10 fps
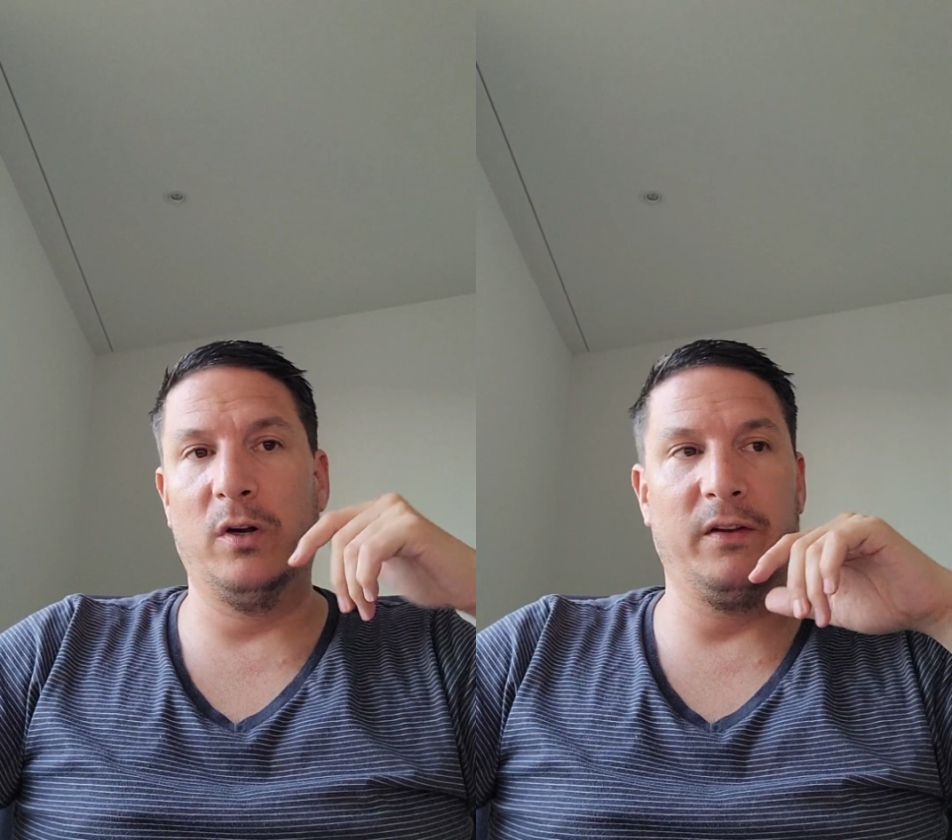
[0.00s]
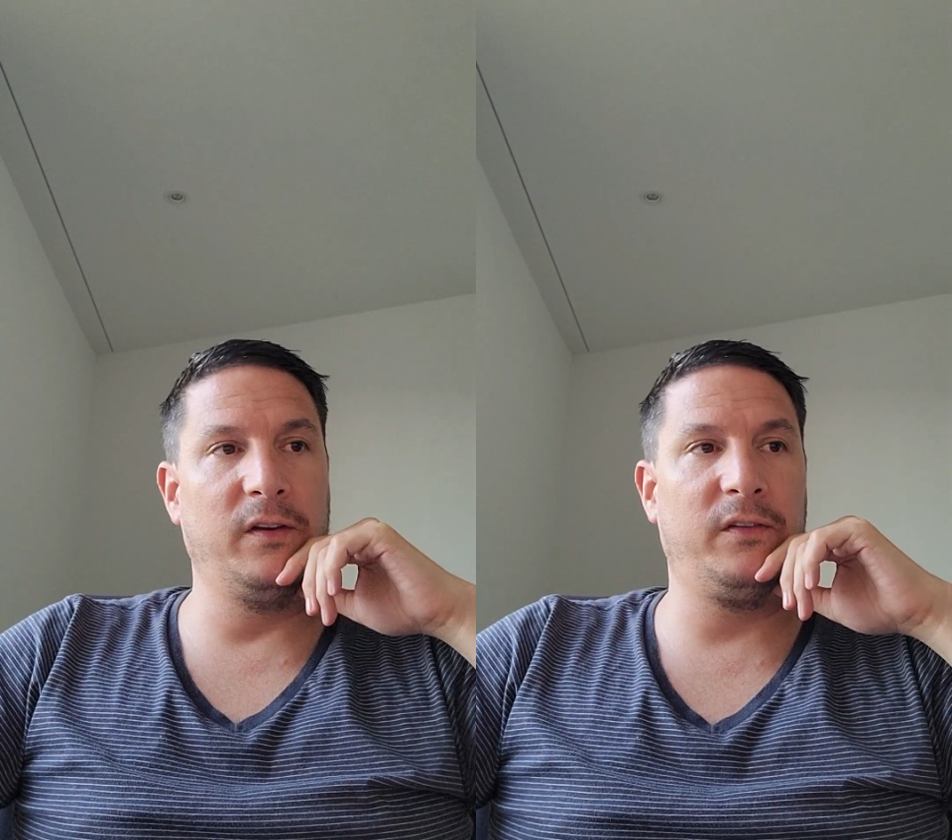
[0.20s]

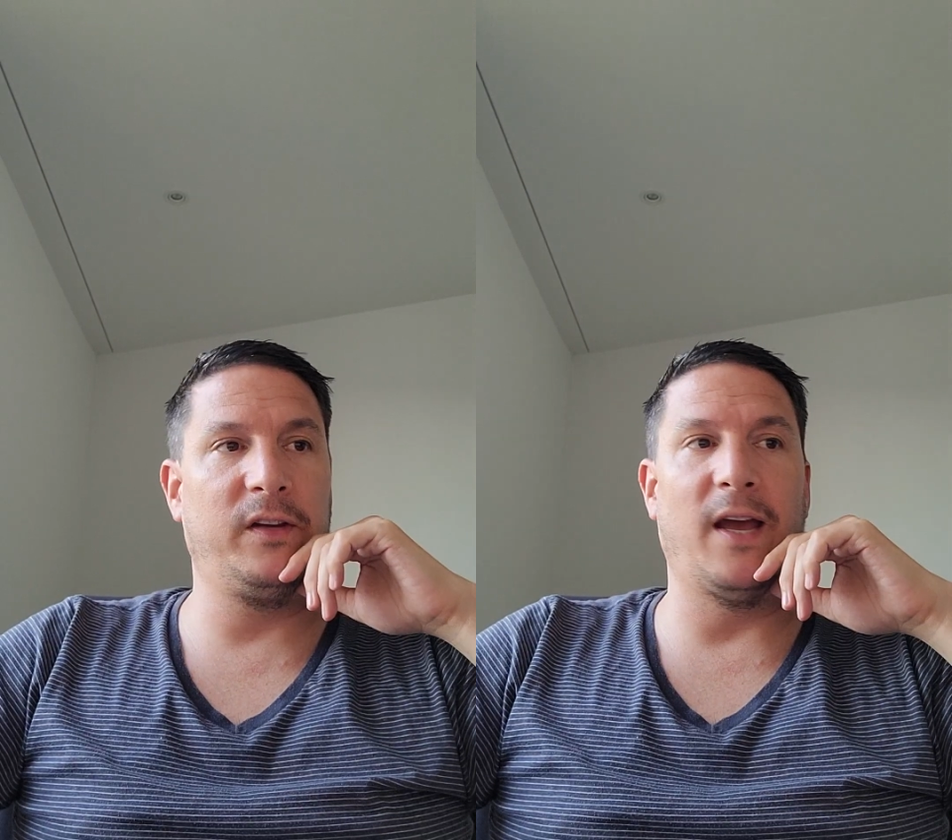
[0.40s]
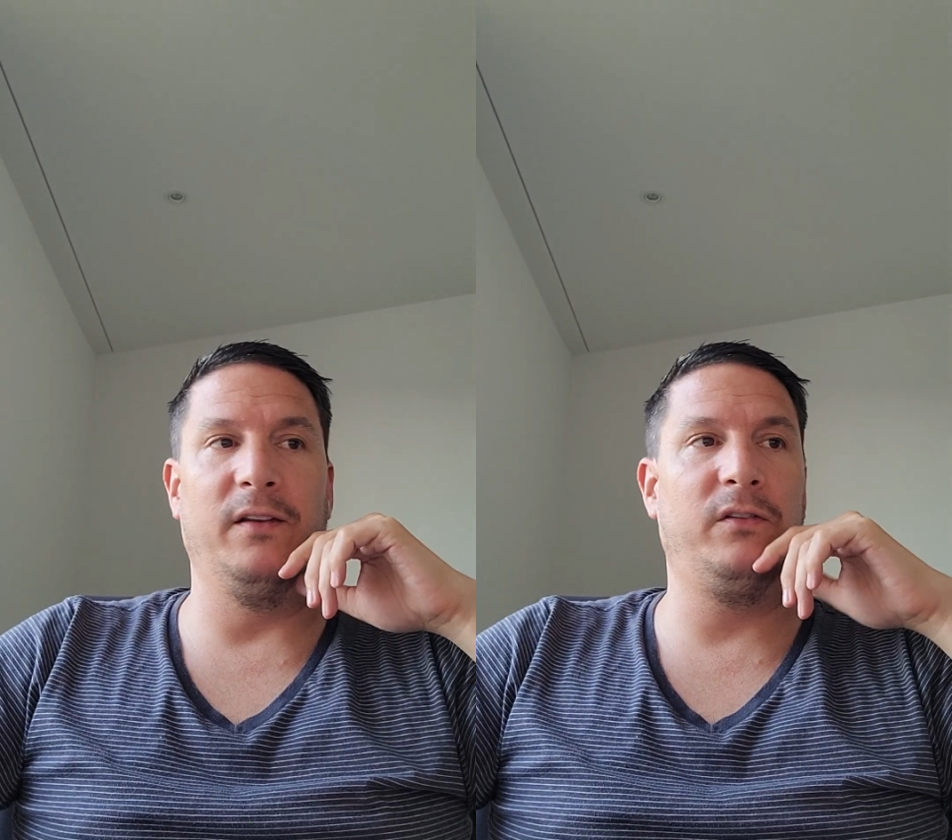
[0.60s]
has the
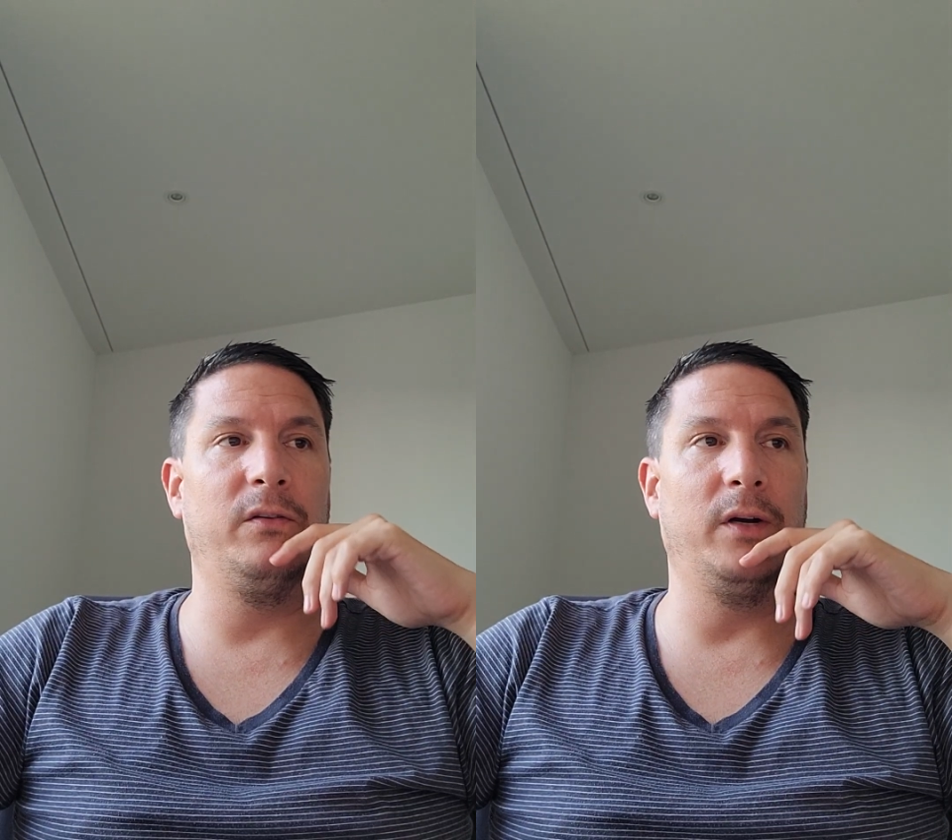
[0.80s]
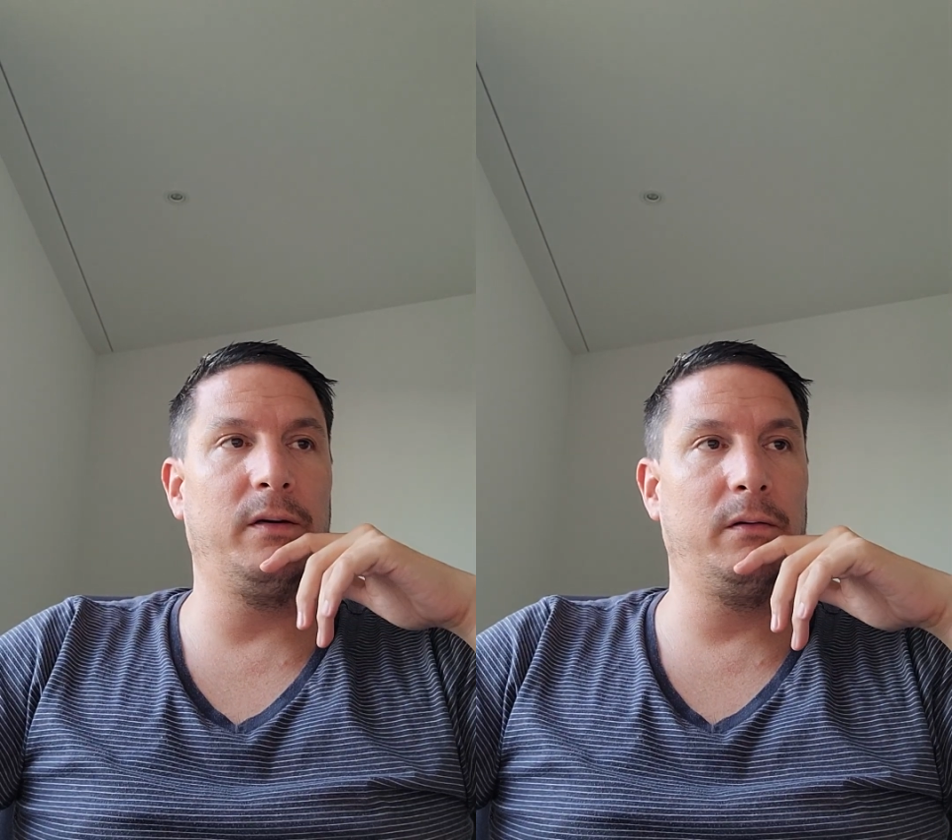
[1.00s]
scans,
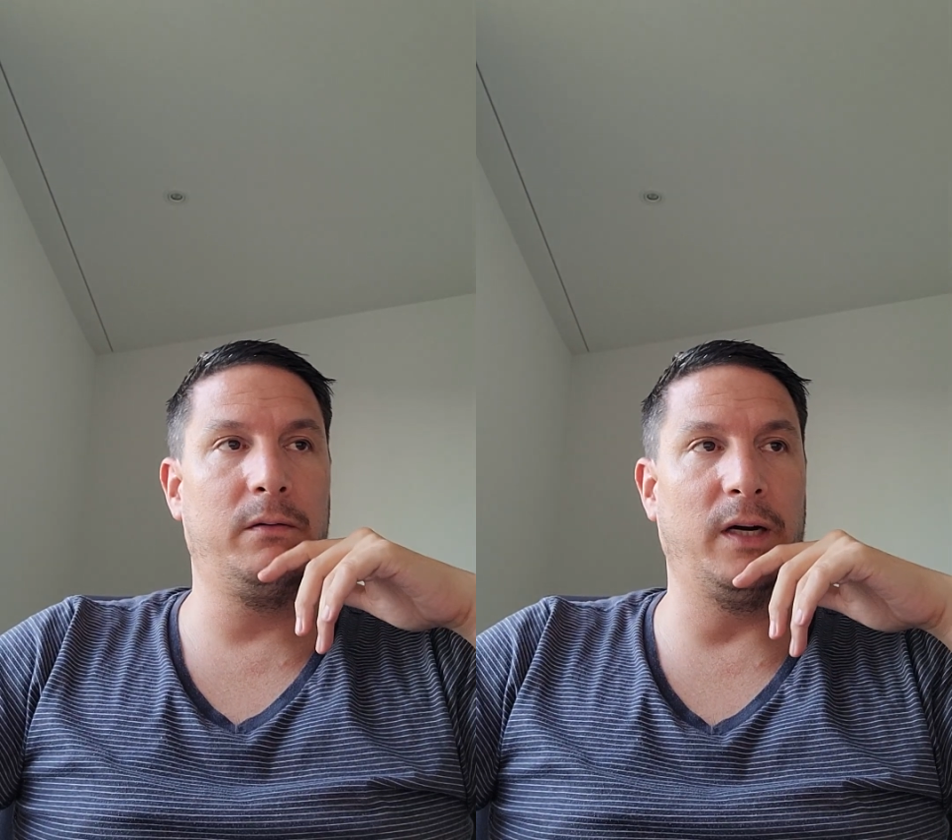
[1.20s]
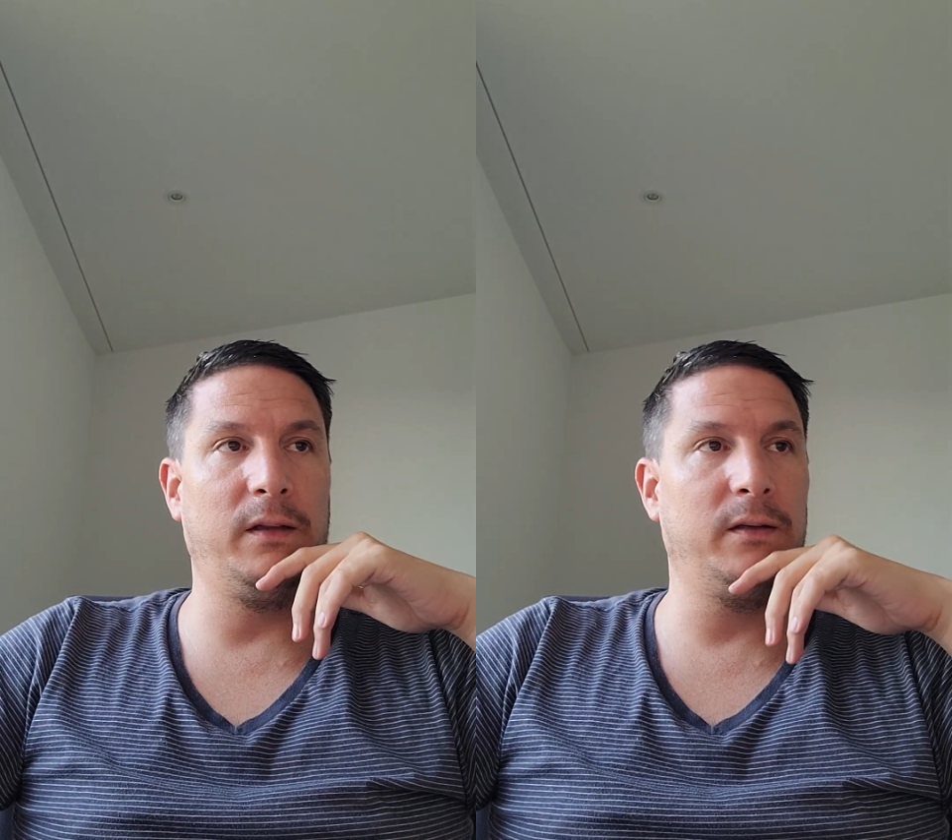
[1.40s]

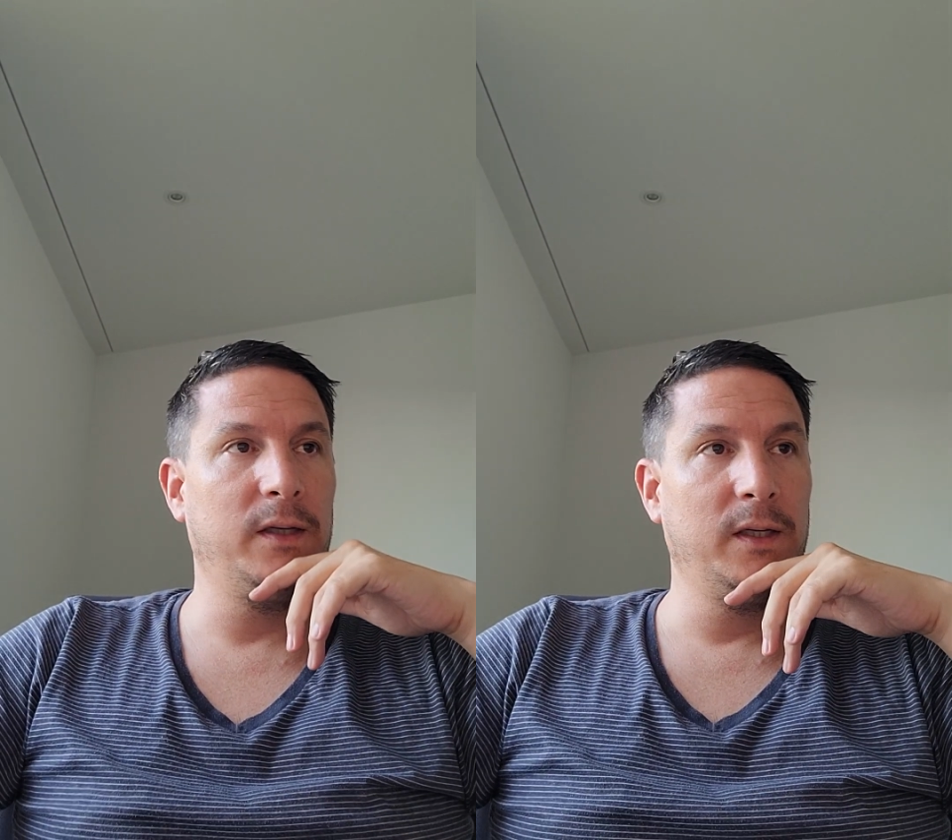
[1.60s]
right?